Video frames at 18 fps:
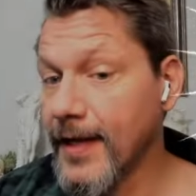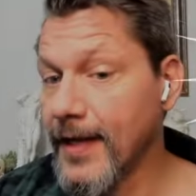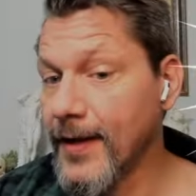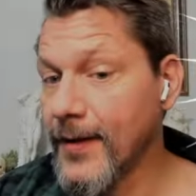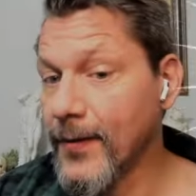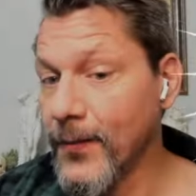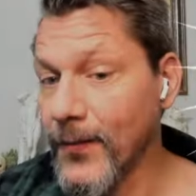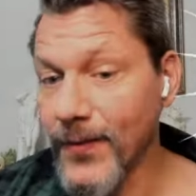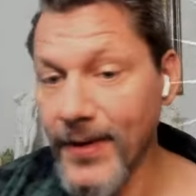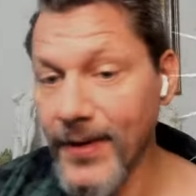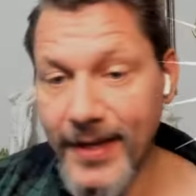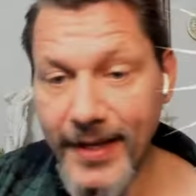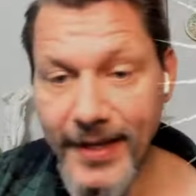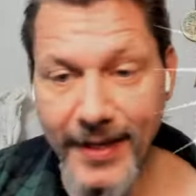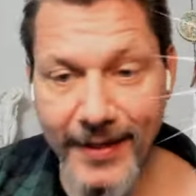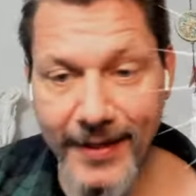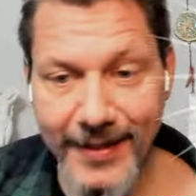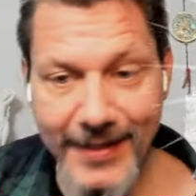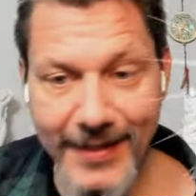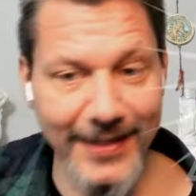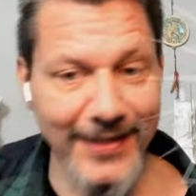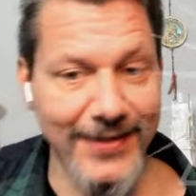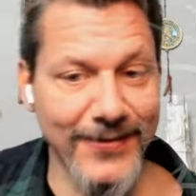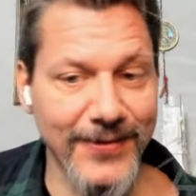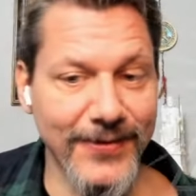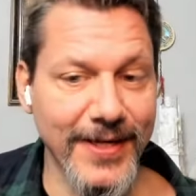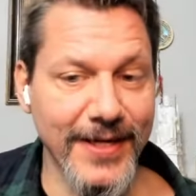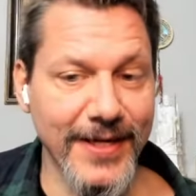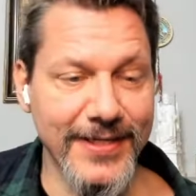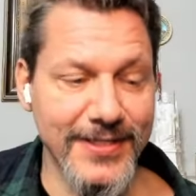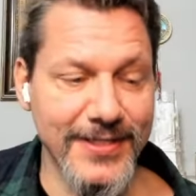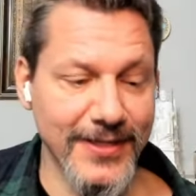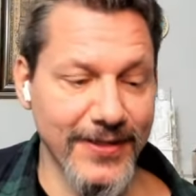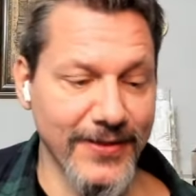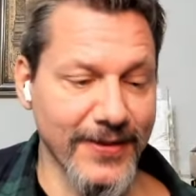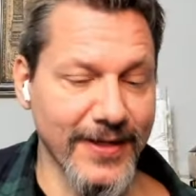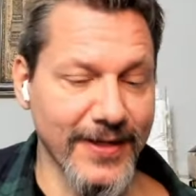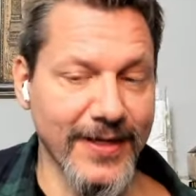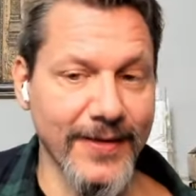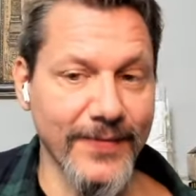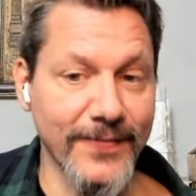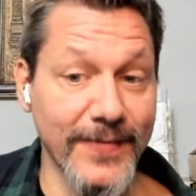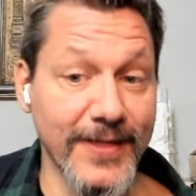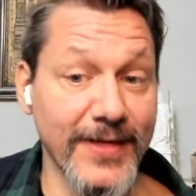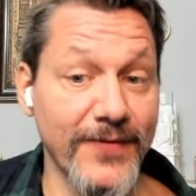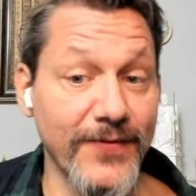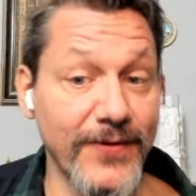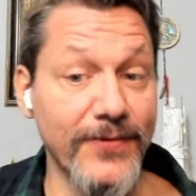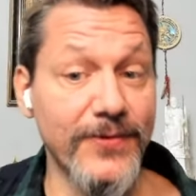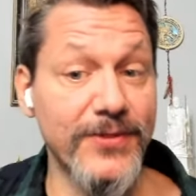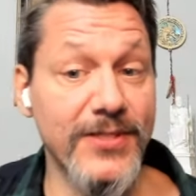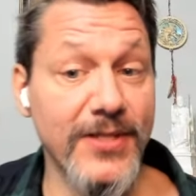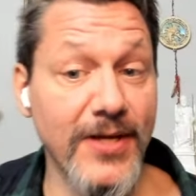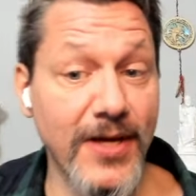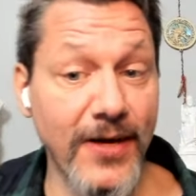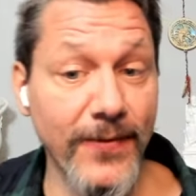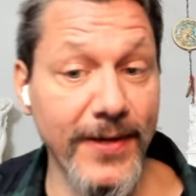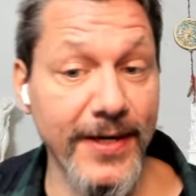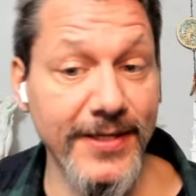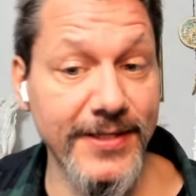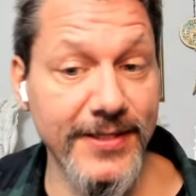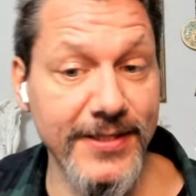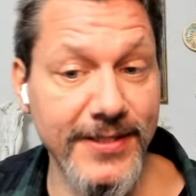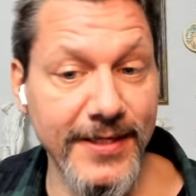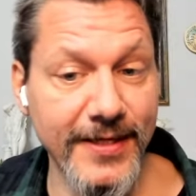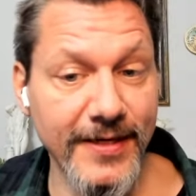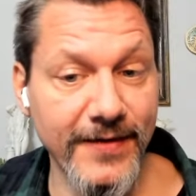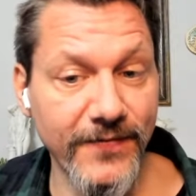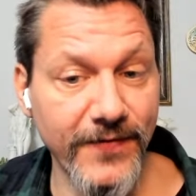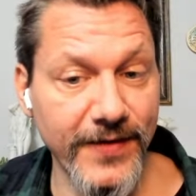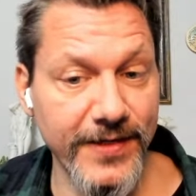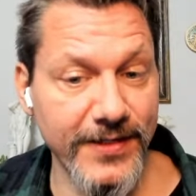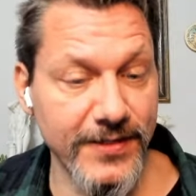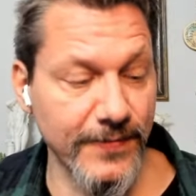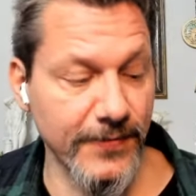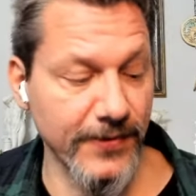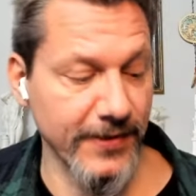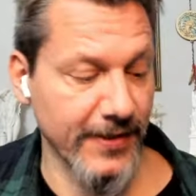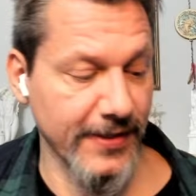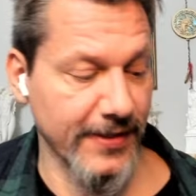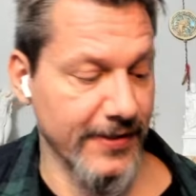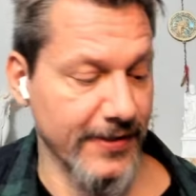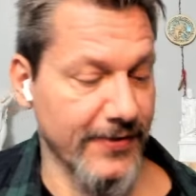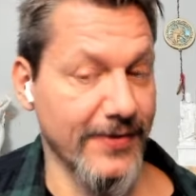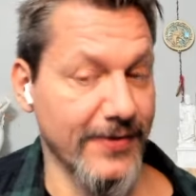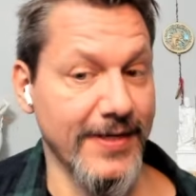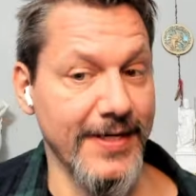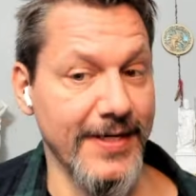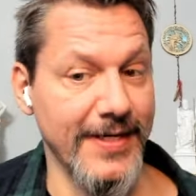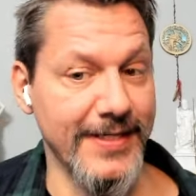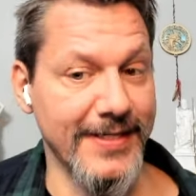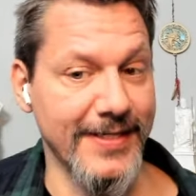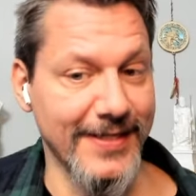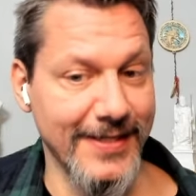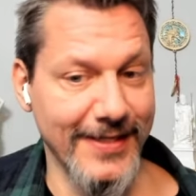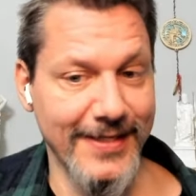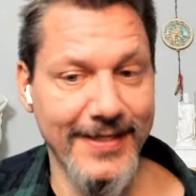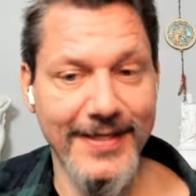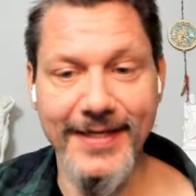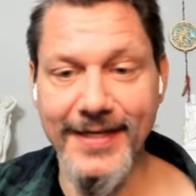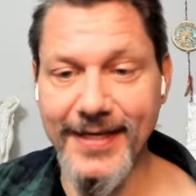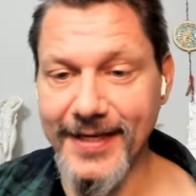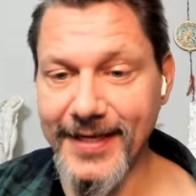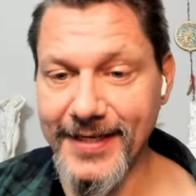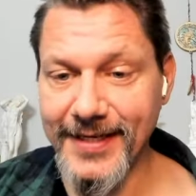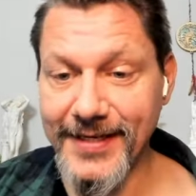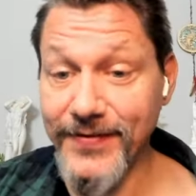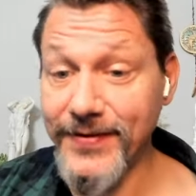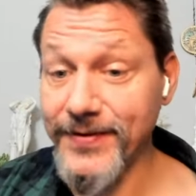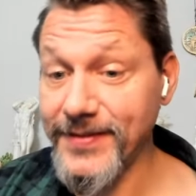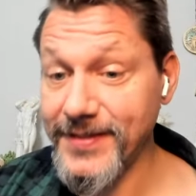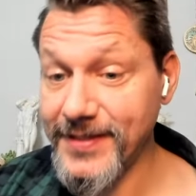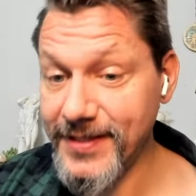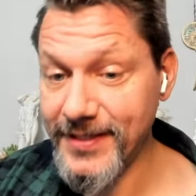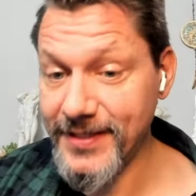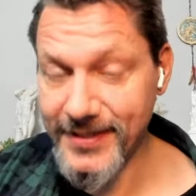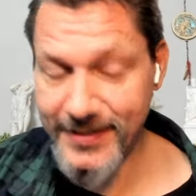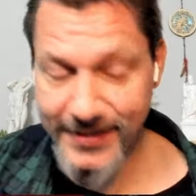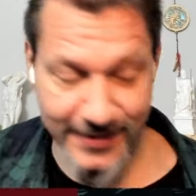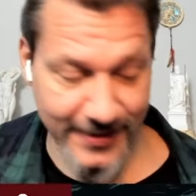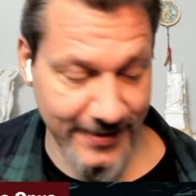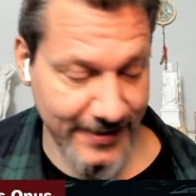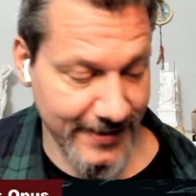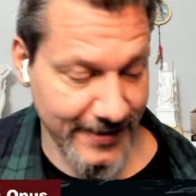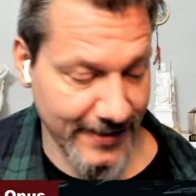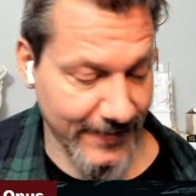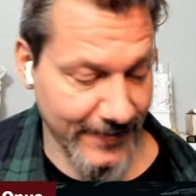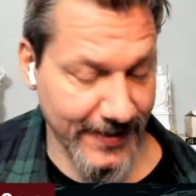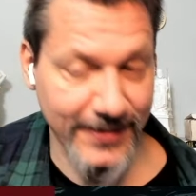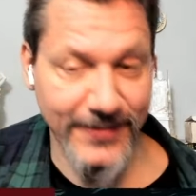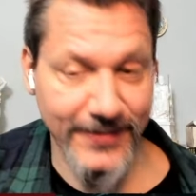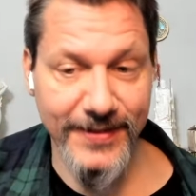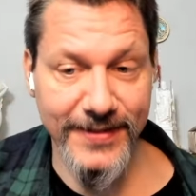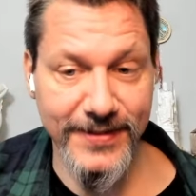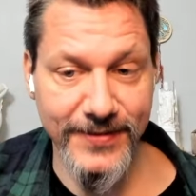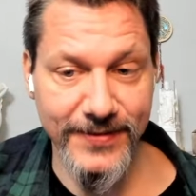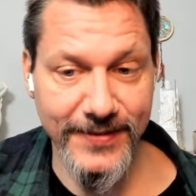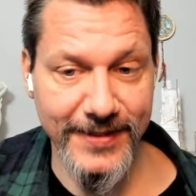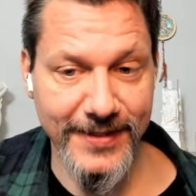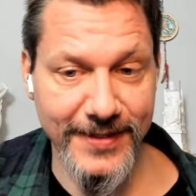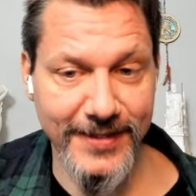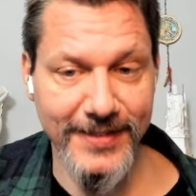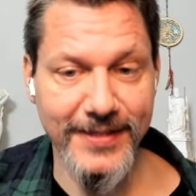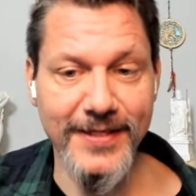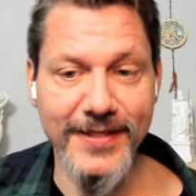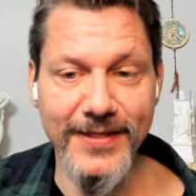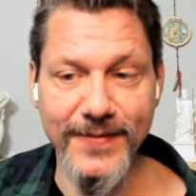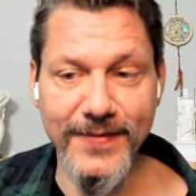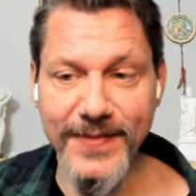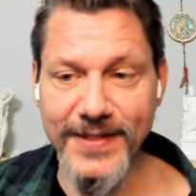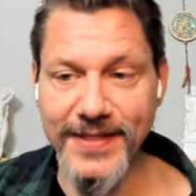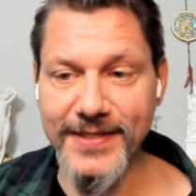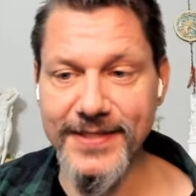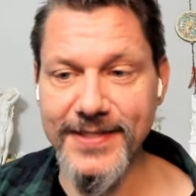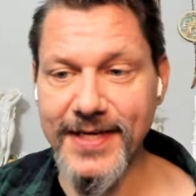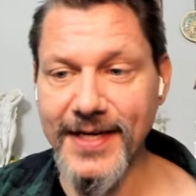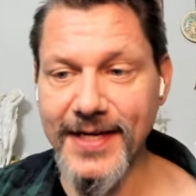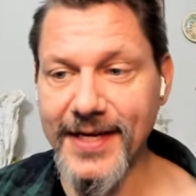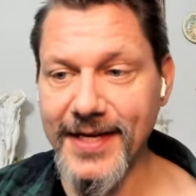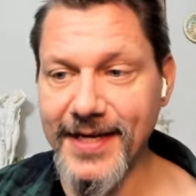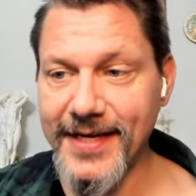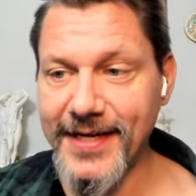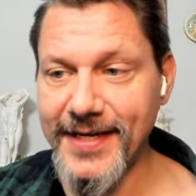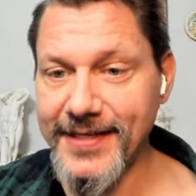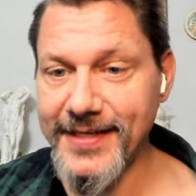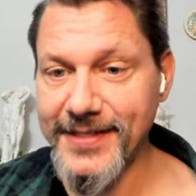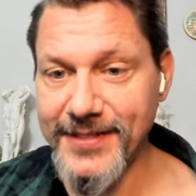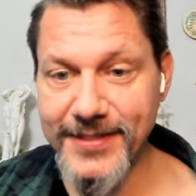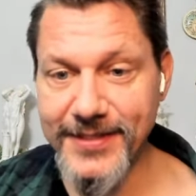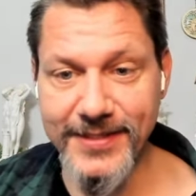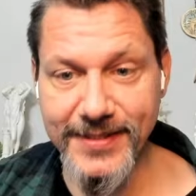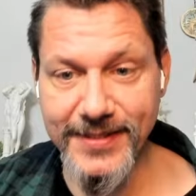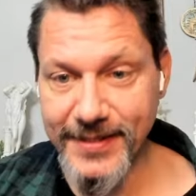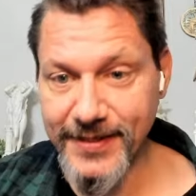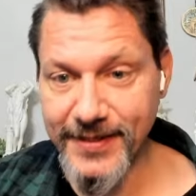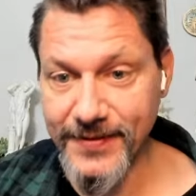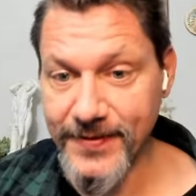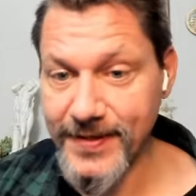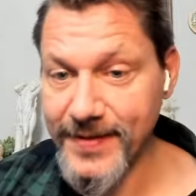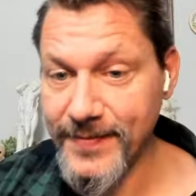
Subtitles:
Well, hello. Okay, so if you saw what I just did on Facebook, great. If you didn't, I'm going to go ahead and do it again here because I just did a great